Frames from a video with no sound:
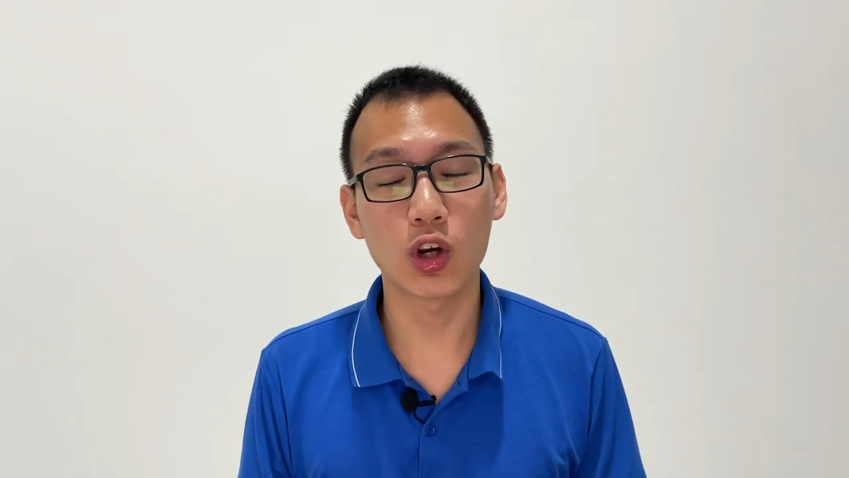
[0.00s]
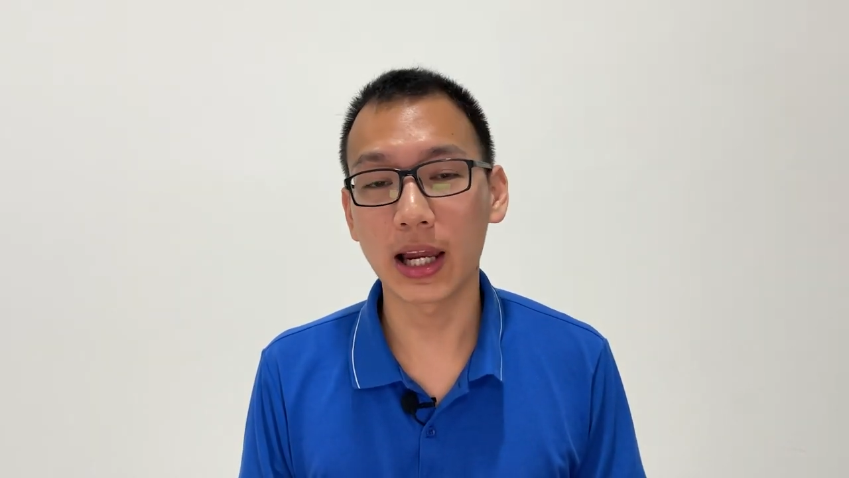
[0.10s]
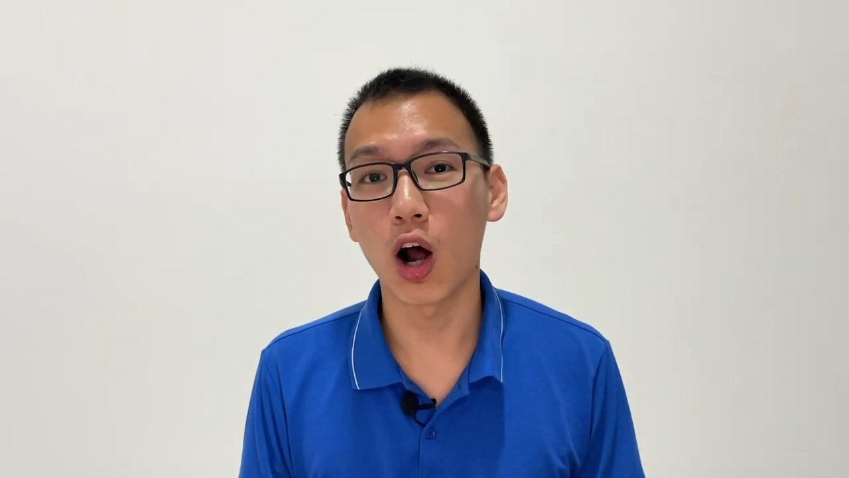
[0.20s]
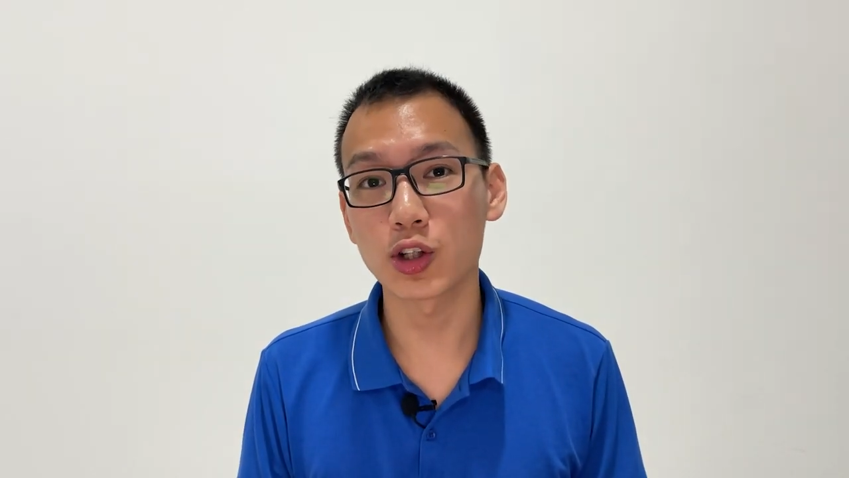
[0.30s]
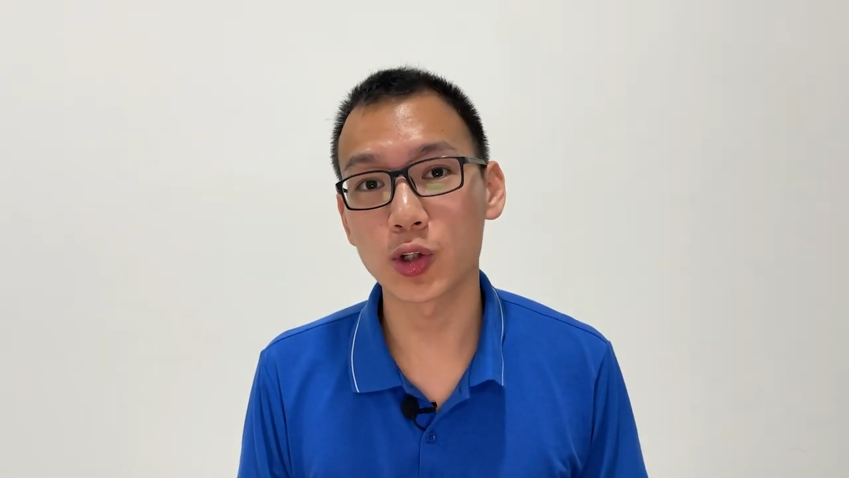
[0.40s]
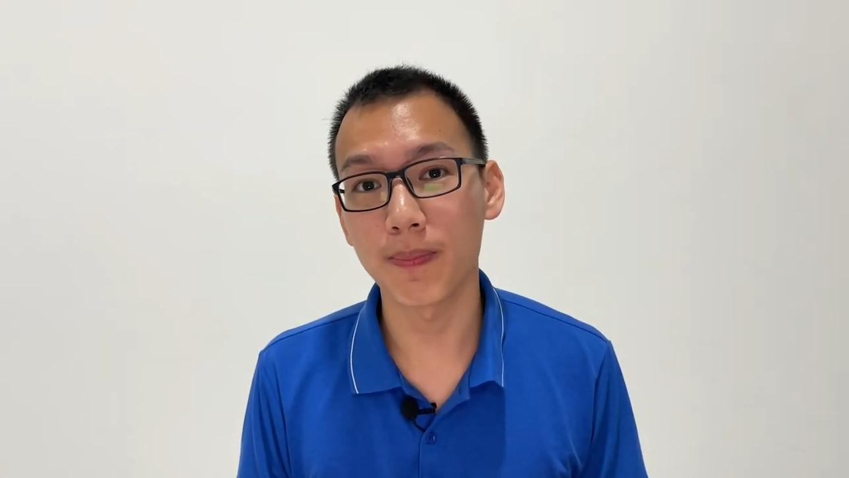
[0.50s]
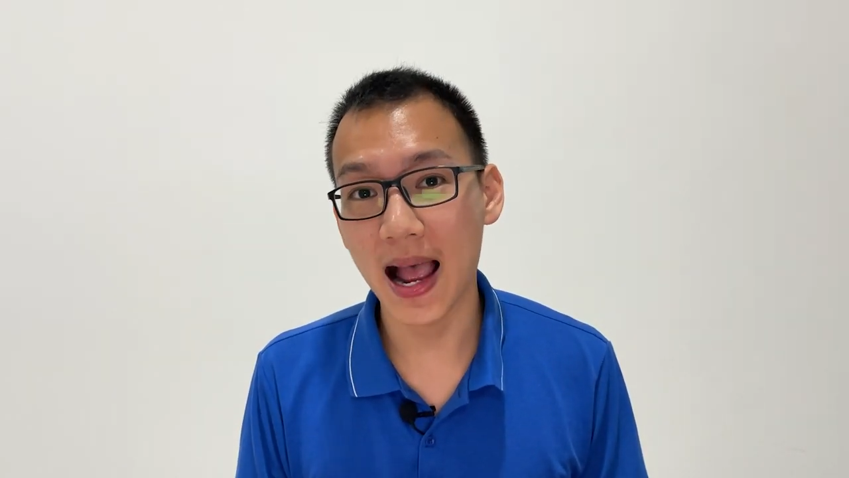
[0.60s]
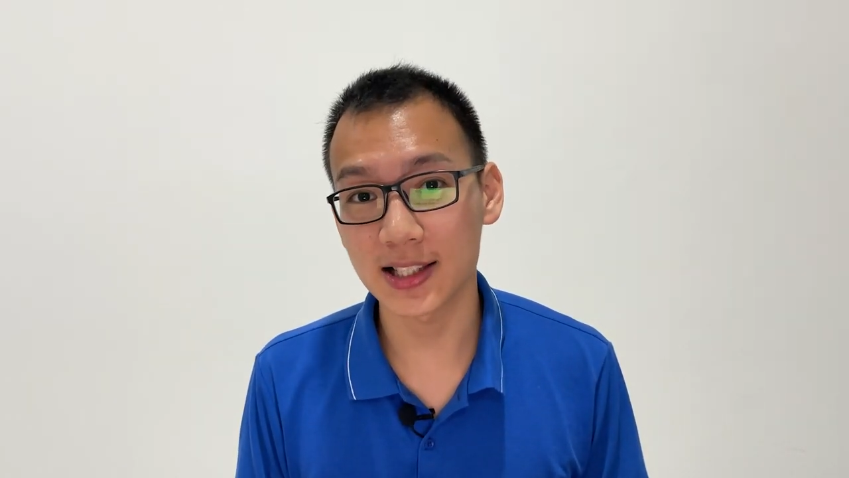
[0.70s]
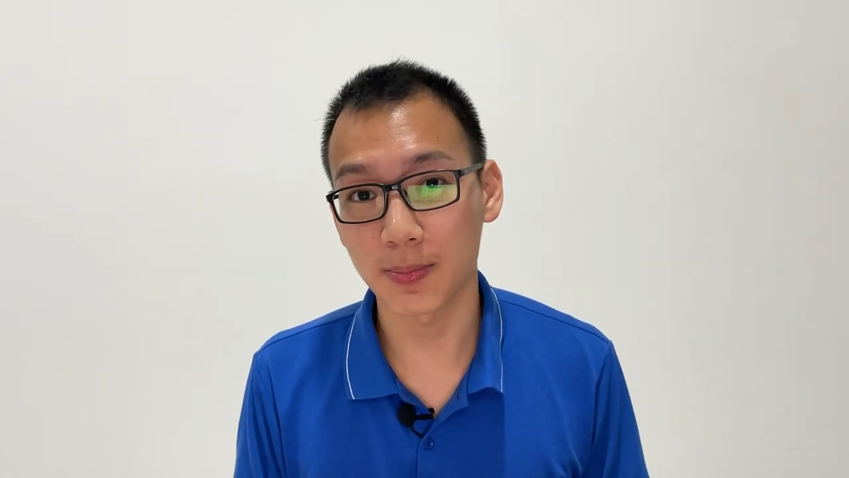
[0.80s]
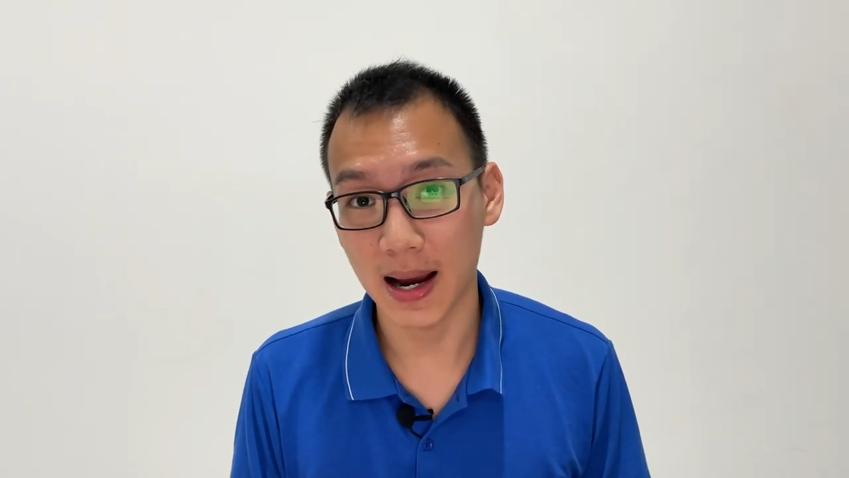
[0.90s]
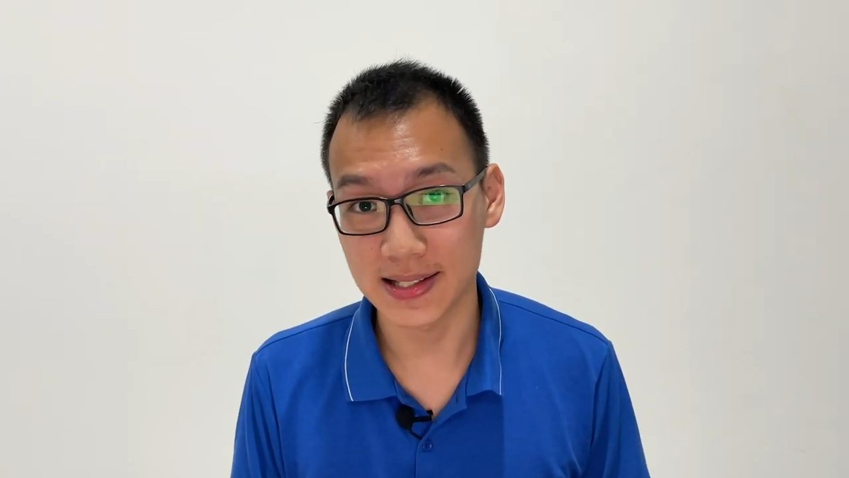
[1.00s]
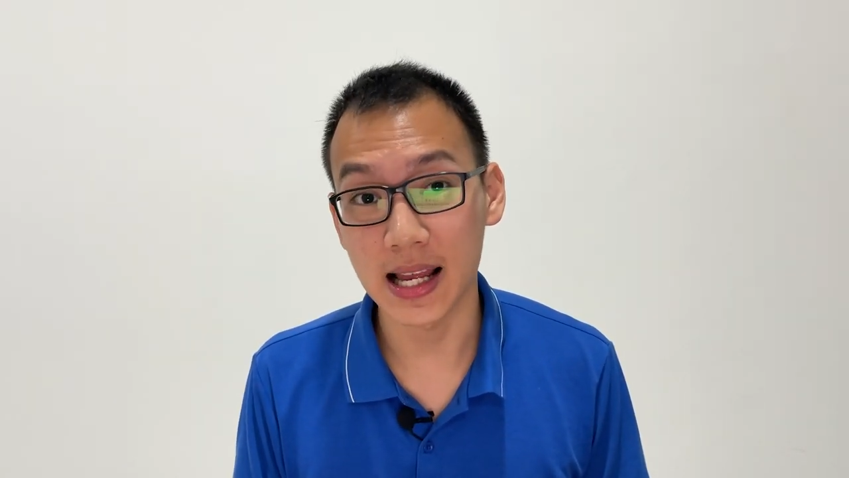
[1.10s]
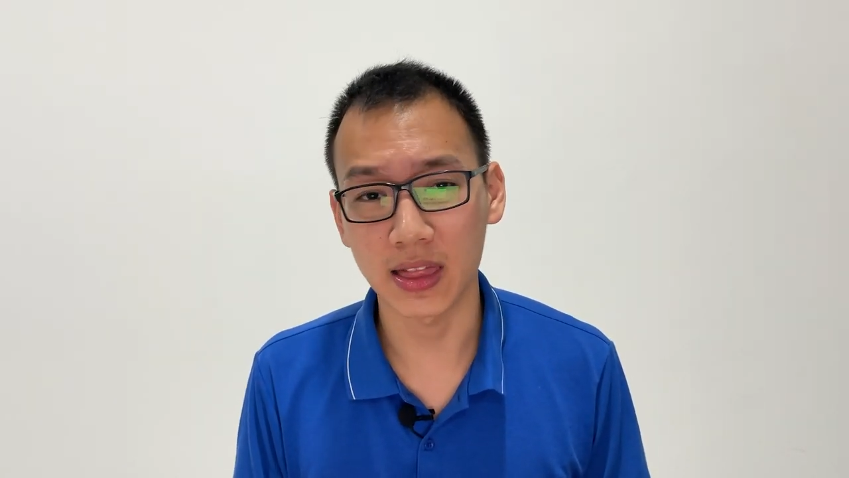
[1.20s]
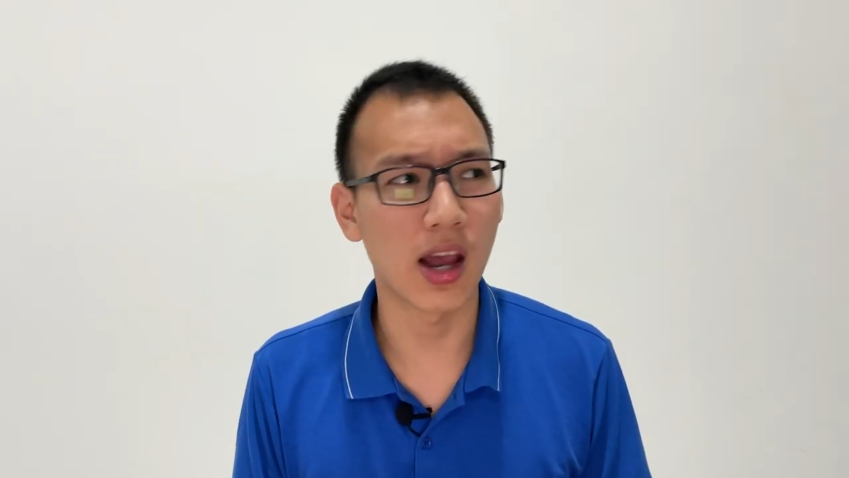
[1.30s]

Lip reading: can also maximize that.